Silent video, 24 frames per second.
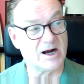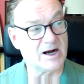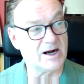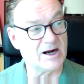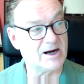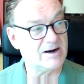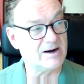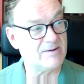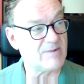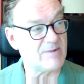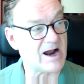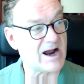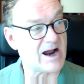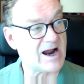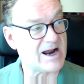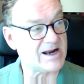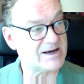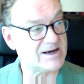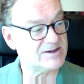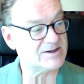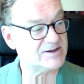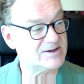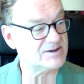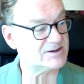
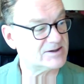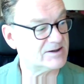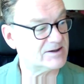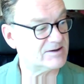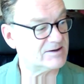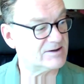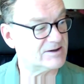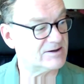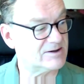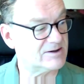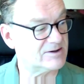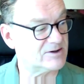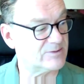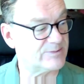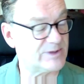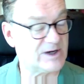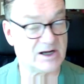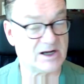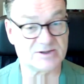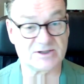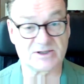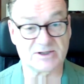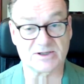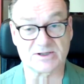and the
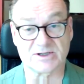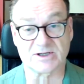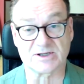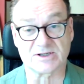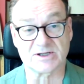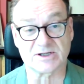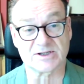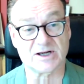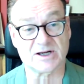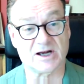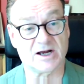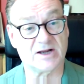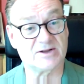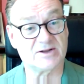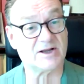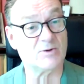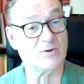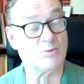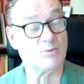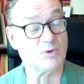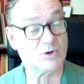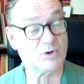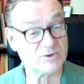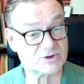parties decide
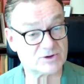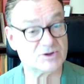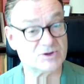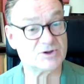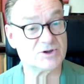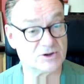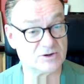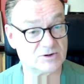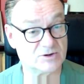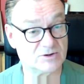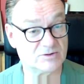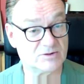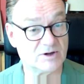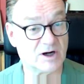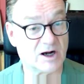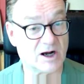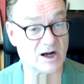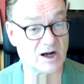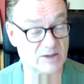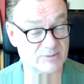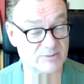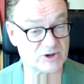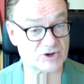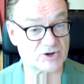they want to do
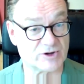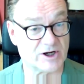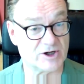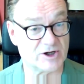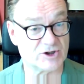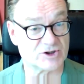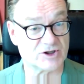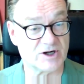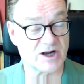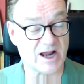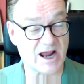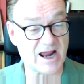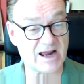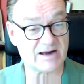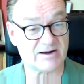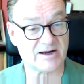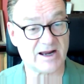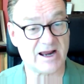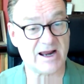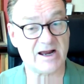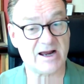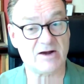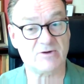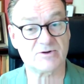arbitration.
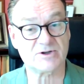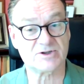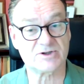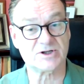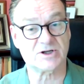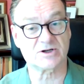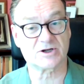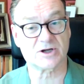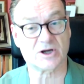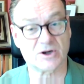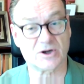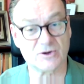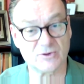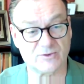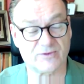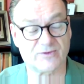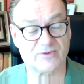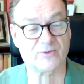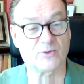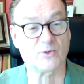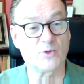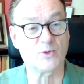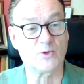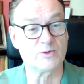How does it go
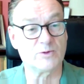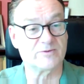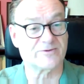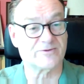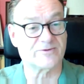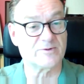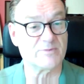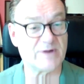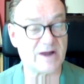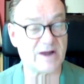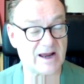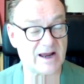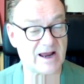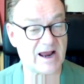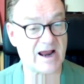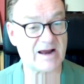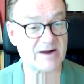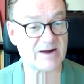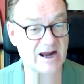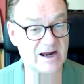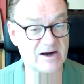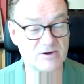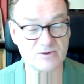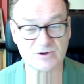forward from
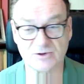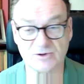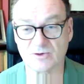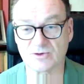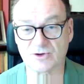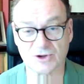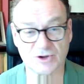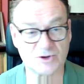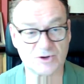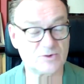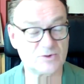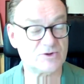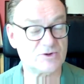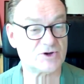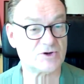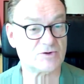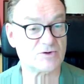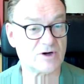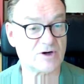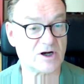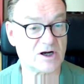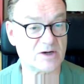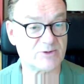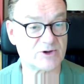there? How do you choose
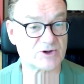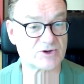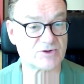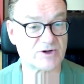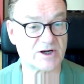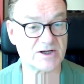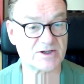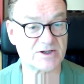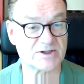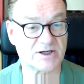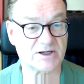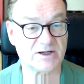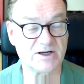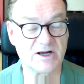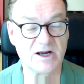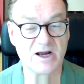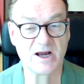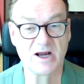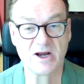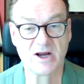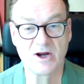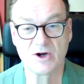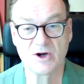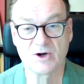your arbitrator?
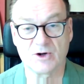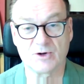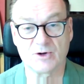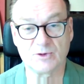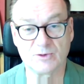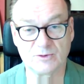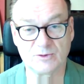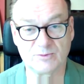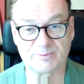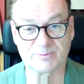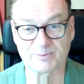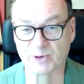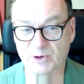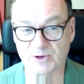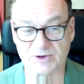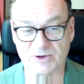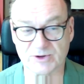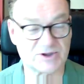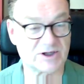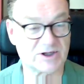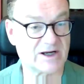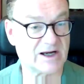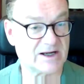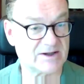Who
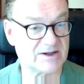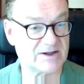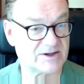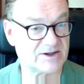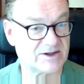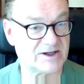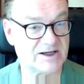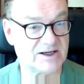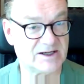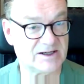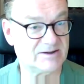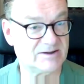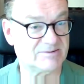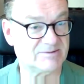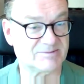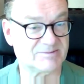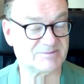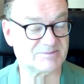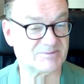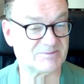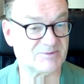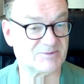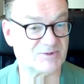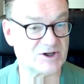puts together the
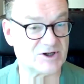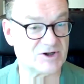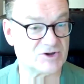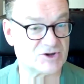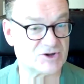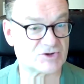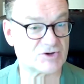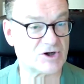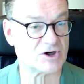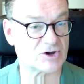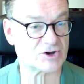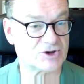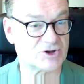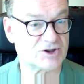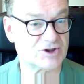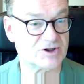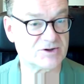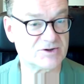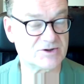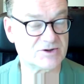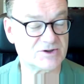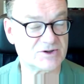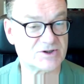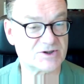
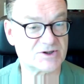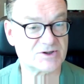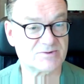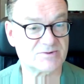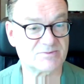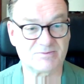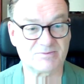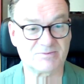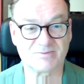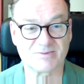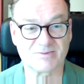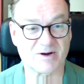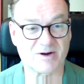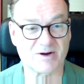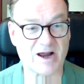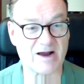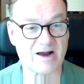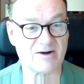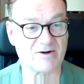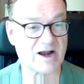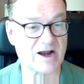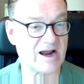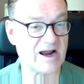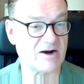instructions?
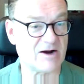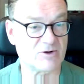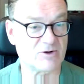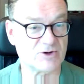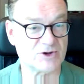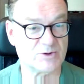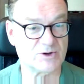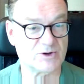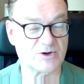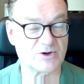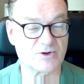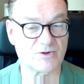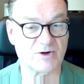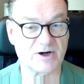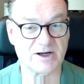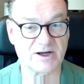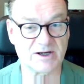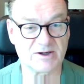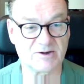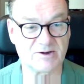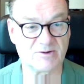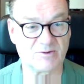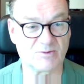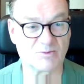How do you
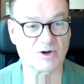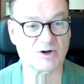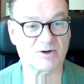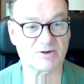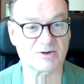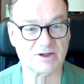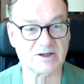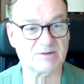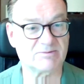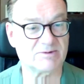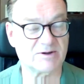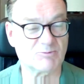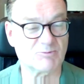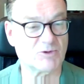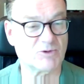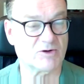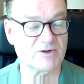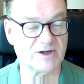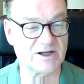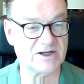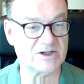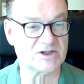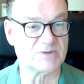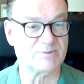agree what
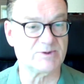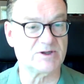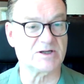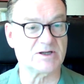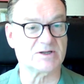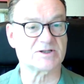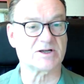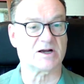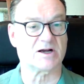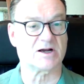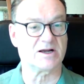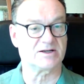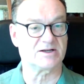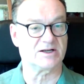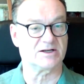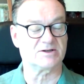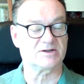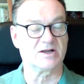needs to be decided?